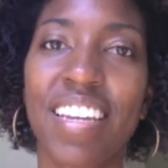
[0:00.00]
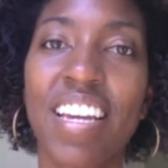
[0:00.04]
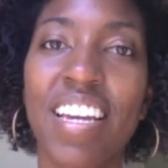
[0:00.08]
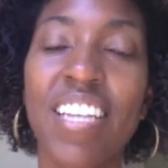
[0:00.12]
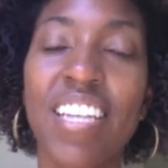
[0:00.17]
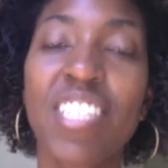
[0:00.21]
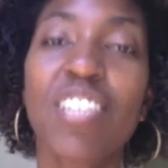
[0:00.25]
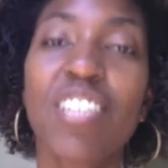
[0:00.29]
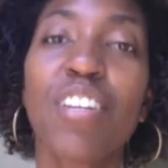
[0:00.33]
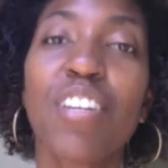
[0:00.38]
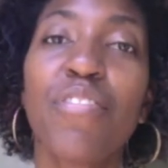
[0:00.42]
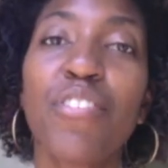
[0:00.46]

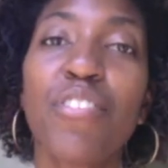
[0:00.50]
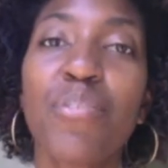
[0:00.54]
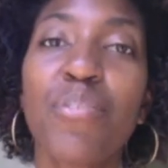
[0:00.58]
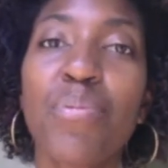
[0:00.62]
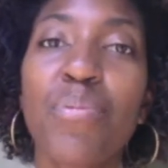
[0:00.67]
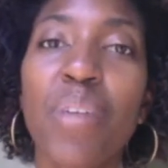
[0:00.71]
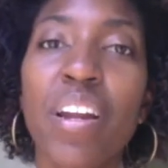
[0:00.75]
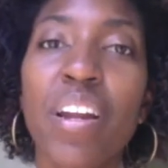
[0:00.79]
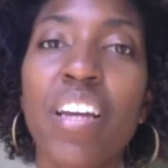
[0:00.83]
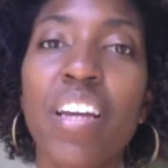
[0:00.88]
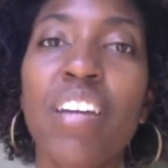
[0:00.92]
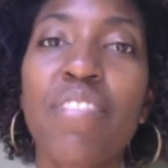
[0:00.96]
So if you
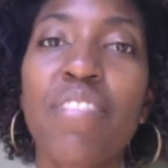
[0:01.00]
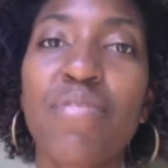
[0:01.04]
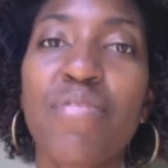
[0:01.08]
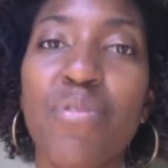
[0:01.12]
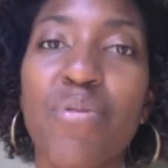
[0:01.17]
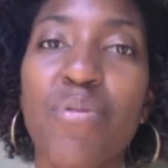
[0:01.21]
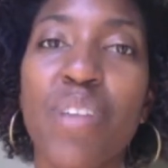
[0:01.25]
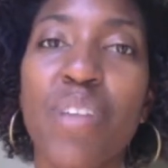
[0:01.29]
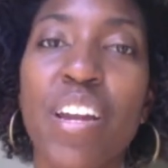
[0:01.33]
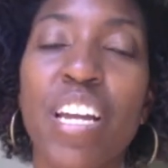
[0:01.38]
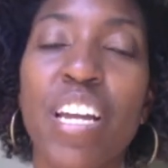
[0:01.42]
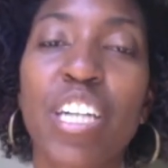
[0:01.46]
want to
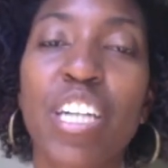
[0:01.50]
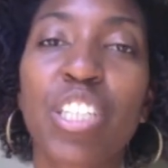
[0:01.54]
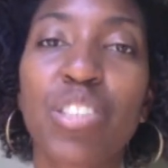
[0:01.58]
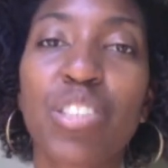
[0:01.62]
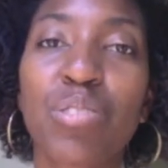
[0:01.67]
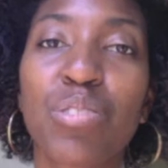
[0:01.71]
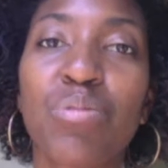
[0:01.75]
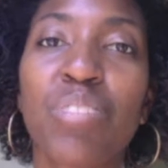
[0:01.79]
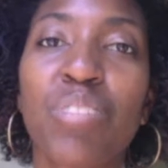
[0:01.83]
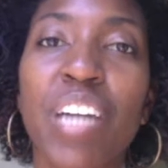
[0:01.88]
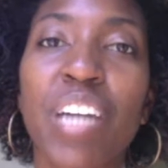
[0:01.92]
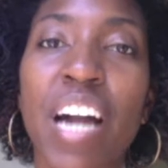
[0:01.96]
avoid a
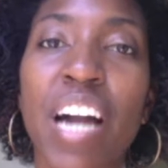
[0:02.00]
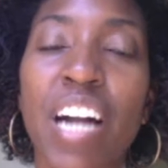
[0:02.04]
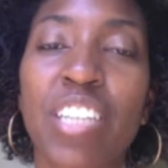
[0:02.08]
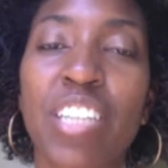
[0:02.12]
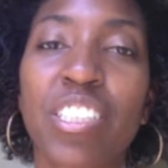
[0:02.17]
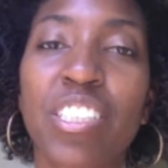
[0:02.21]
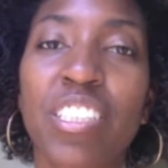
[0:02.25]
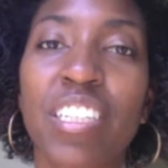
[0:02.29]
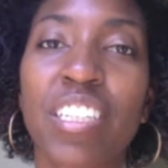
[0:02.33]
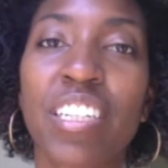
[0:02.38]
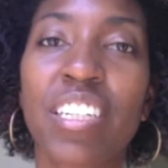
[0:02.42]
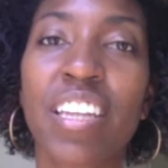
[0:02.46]
gluten
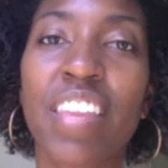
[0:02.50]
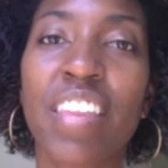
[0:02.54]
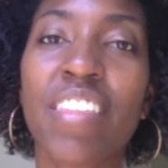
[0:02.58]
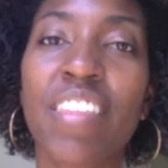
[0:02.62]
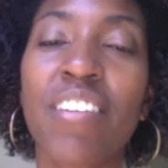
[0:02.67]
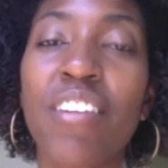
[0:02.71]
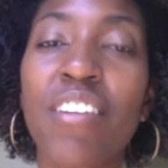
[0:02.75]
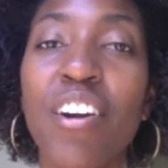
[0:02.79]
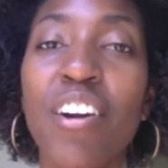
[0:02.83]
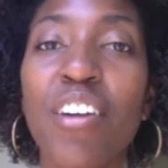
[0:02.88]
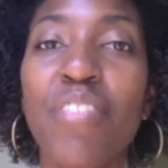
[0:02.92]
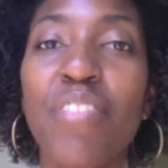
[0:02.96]
reaction,
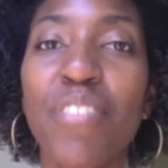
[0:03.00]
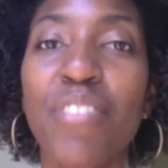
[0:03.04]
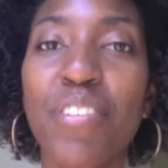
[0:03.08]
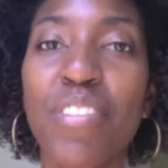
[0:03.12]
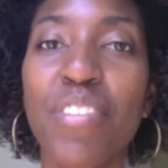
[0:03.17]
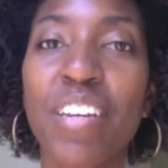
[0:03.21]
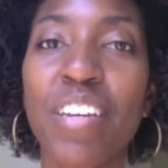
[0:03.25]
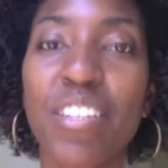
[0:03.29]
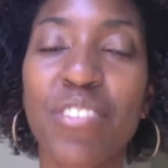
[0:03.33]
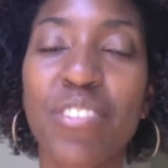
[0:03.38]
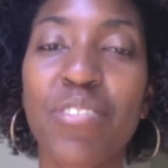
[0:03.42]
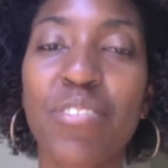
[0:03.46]
there are a few
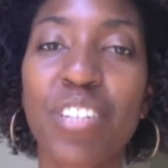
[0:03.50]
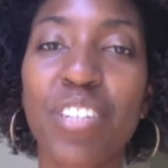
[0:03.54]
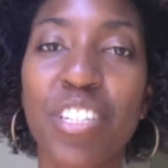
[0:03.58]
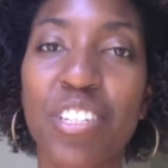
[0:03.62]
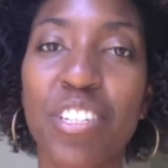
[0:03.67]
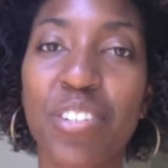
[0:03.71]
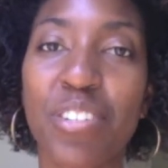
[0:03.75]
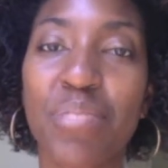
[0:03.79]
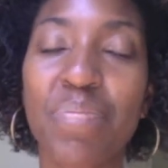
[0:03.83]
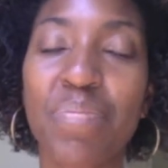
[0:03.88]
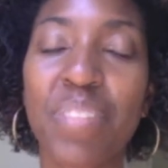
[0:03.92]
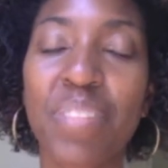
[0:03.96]
things you can
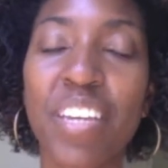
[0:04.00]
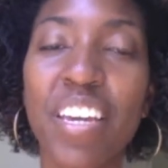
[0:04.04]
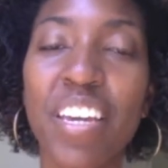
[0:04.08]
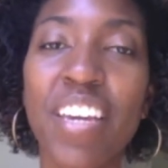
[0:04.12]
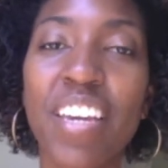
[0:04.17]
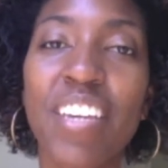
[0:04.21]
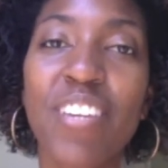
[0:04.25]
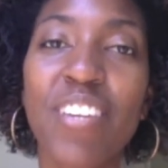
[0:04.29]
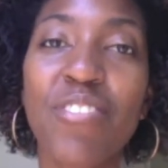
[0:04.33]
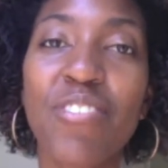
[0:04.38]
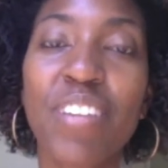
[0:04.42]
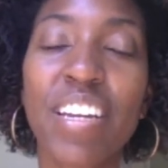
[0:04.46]
do.
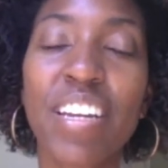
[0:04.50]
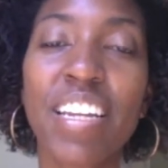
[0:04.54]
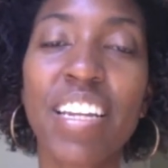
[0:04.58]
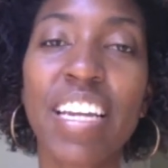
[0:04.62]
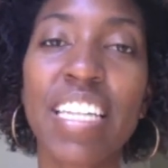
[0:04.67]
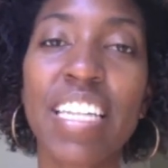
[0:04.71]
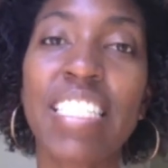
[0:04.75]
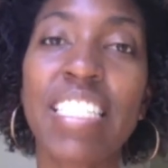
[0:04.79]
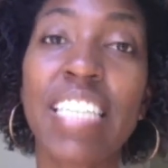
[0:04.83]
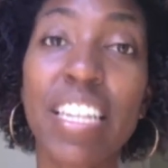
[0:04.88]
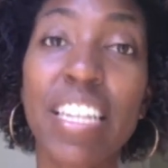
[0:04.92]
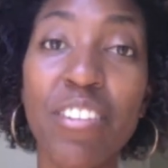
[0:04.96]
You can
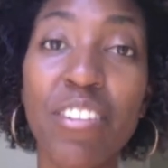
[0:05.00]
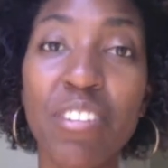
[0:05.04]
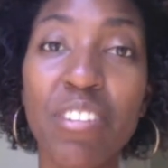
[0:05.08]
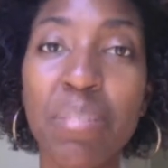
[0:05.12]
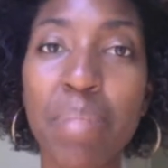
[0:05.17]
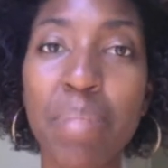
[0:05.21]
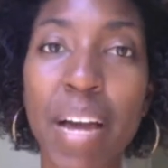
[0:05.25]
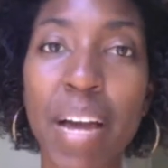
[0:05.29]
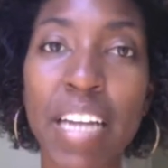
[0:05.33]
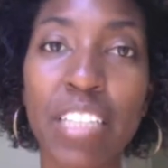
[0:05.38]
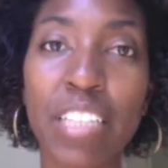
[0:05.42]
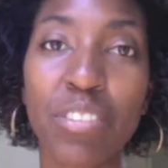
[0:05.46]
continue to
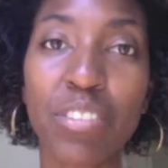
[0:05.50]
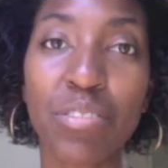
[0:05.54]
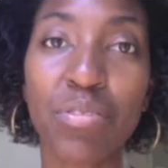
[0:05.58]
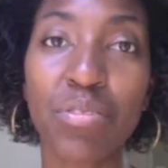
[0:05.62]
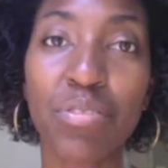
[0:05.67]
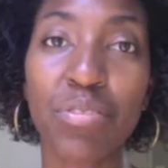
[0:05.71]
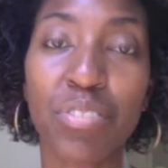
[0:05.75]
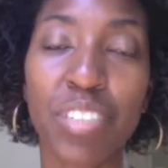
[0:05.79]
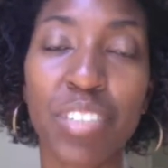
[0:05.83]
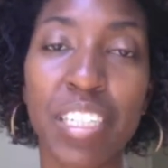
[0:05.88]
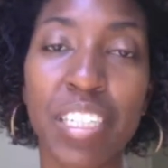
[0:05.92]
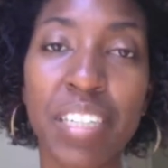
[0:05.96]
buy
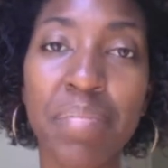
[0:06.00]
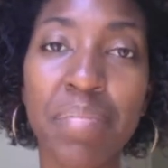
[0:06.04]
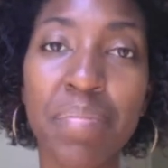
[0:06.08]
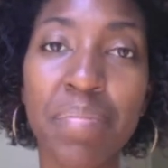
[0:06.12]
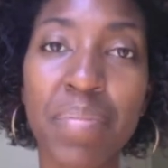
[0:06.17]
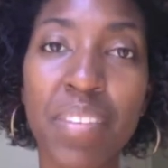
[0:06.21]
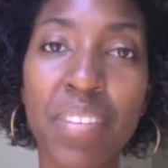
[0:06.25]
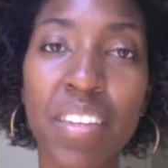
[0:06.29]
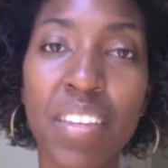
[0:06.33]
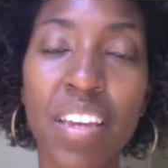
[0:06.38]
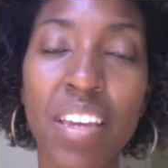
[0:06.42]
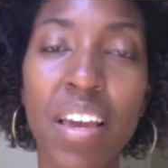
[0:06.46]
gluten-free.
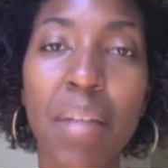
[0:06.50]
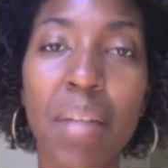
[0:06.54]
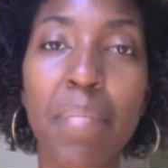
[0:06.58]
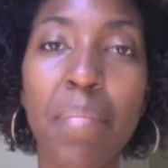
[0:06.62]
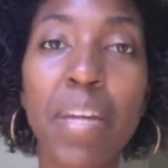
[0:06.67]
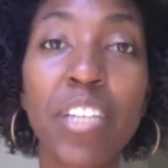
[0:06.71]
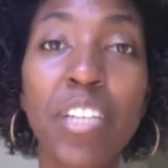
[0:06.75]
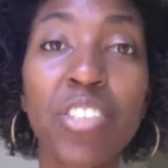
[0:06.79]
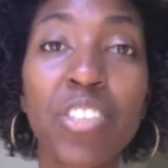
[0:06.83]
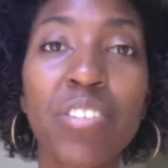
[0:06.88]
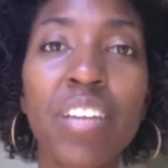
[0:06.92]
Make sure